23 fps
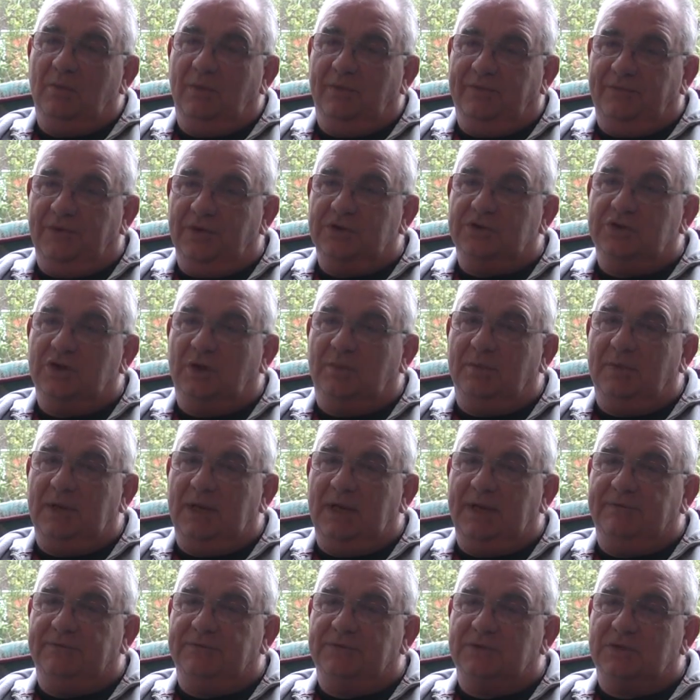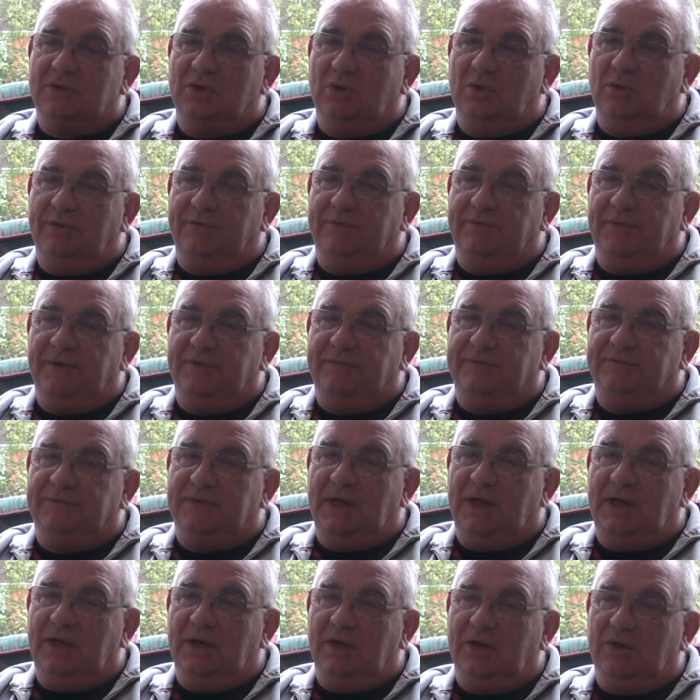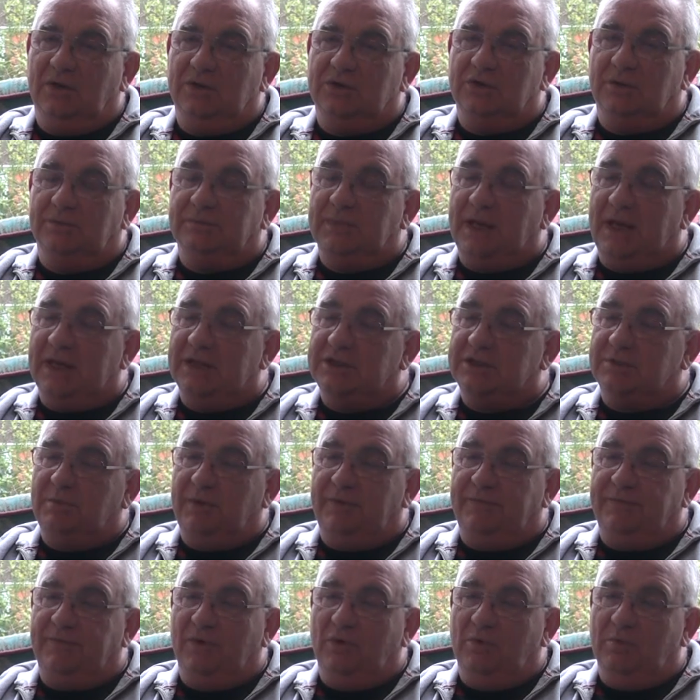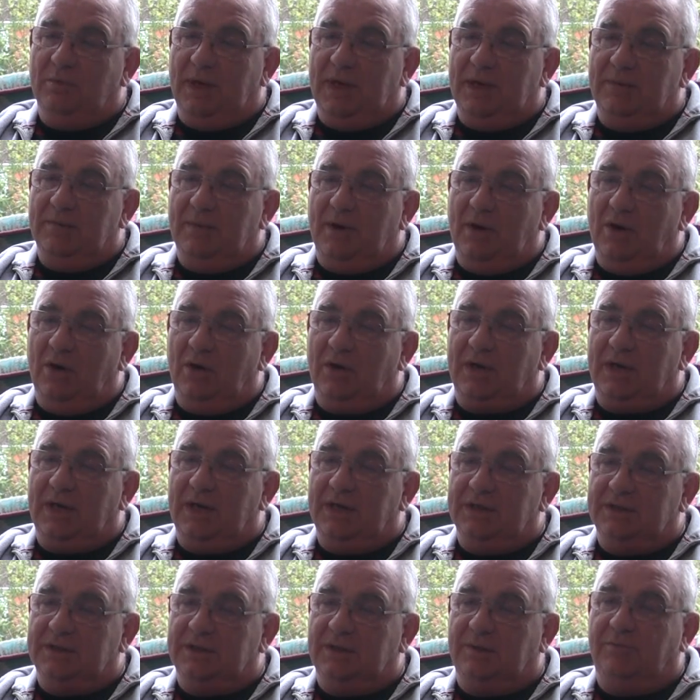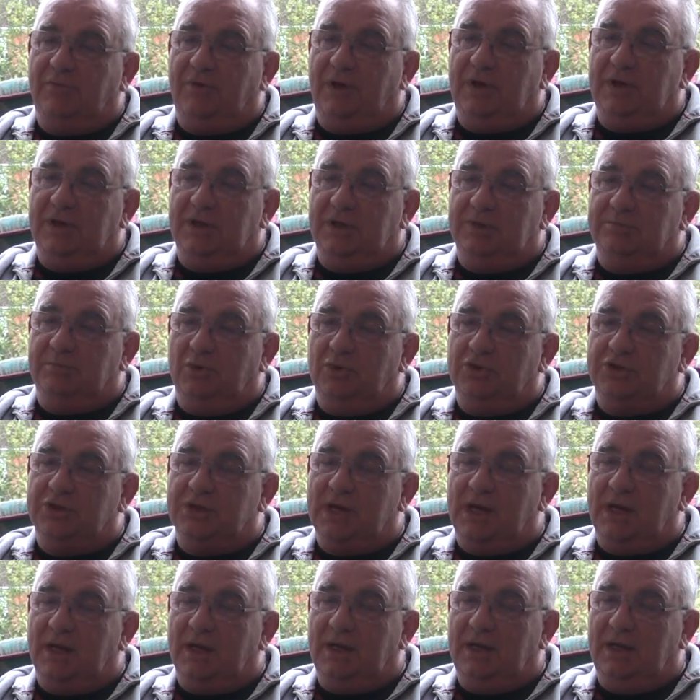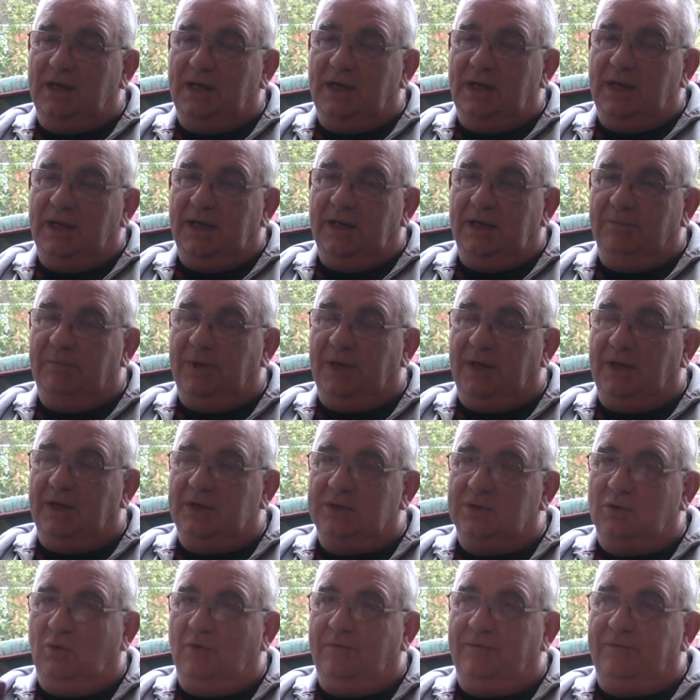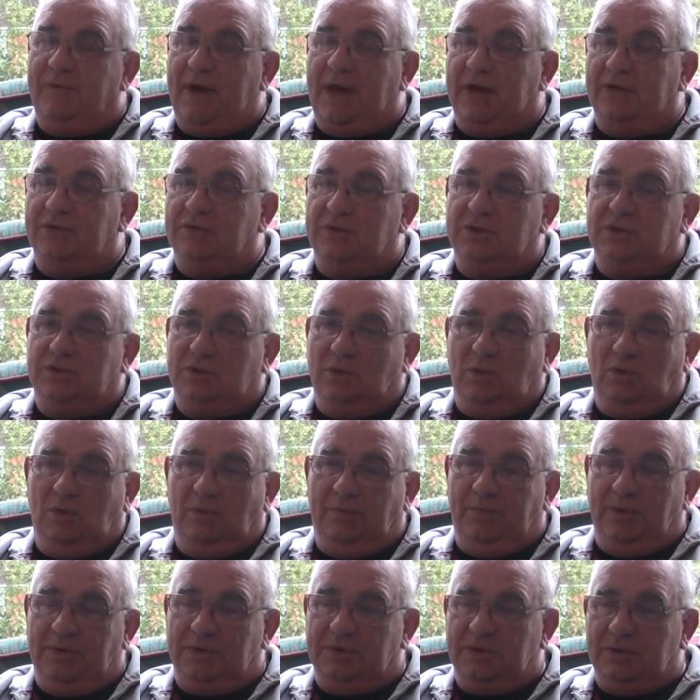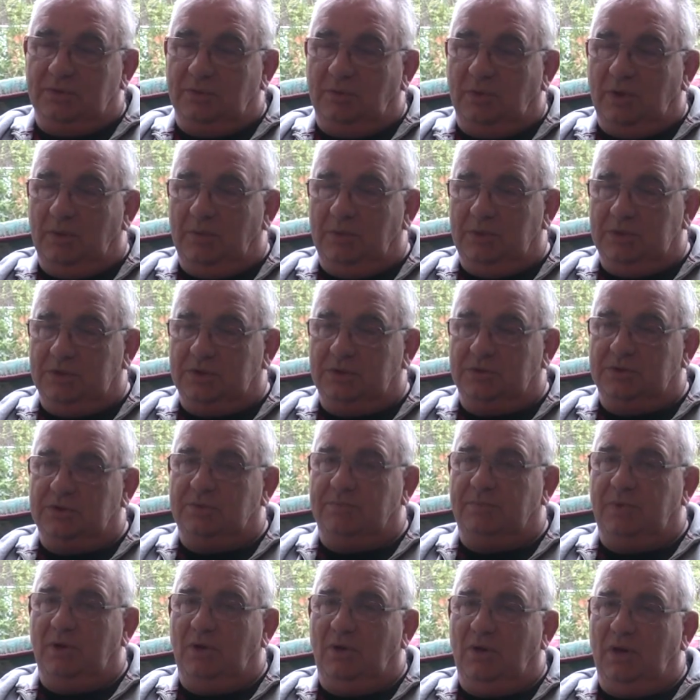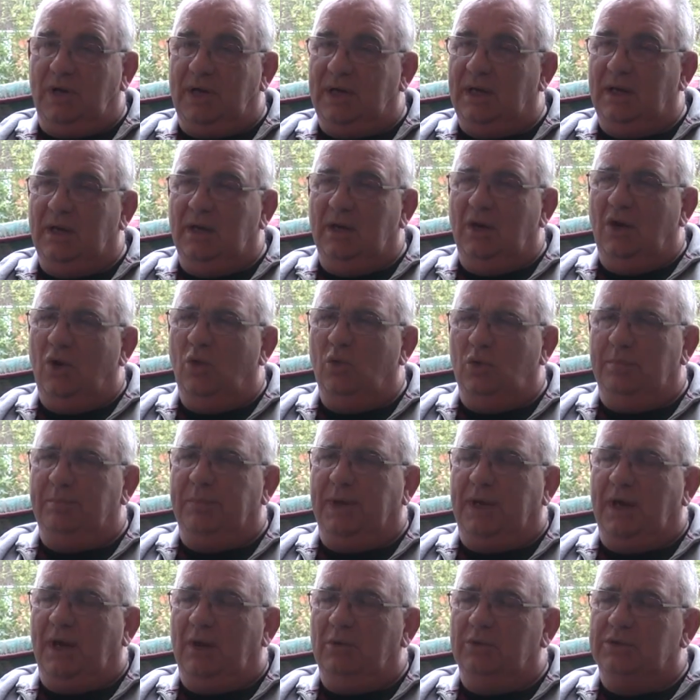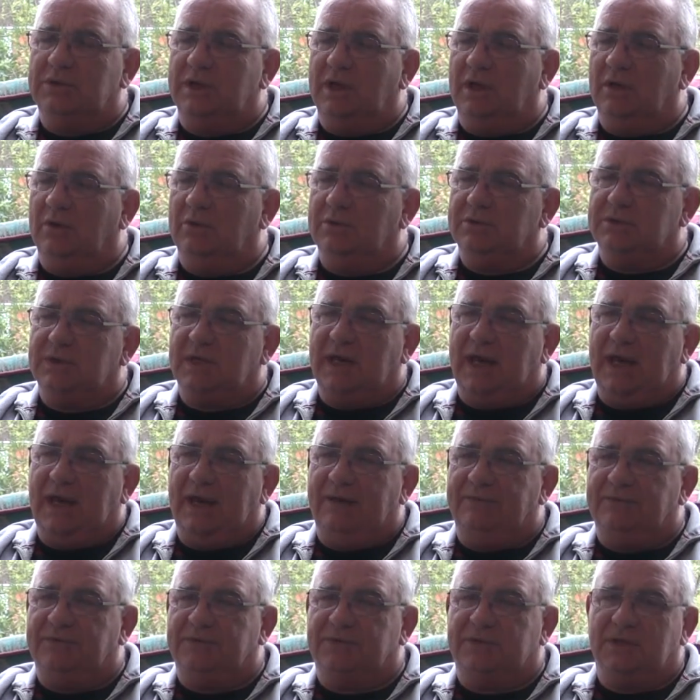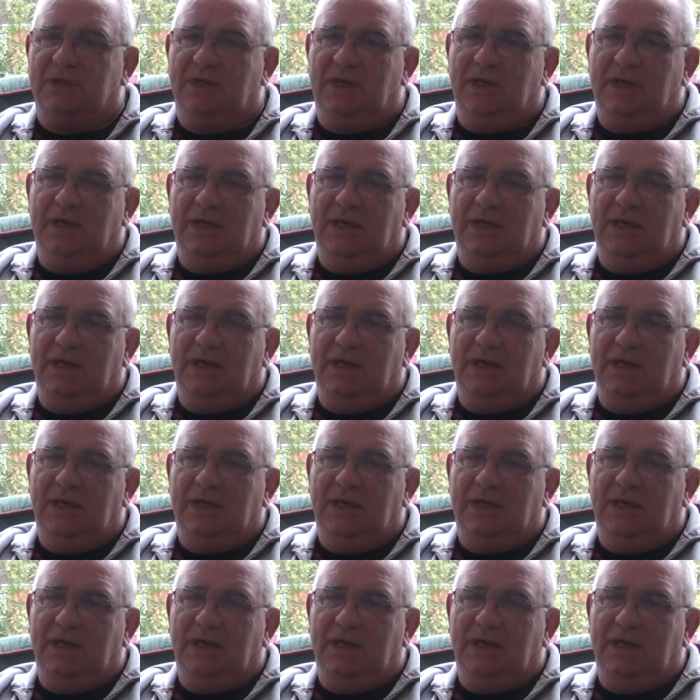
My first job, I left school at 15. I got a job down in Smithfield Meat Market as an apprentice butcher in a big sort of factory sort of butcher where we used to supply all the big hotels, CAFs,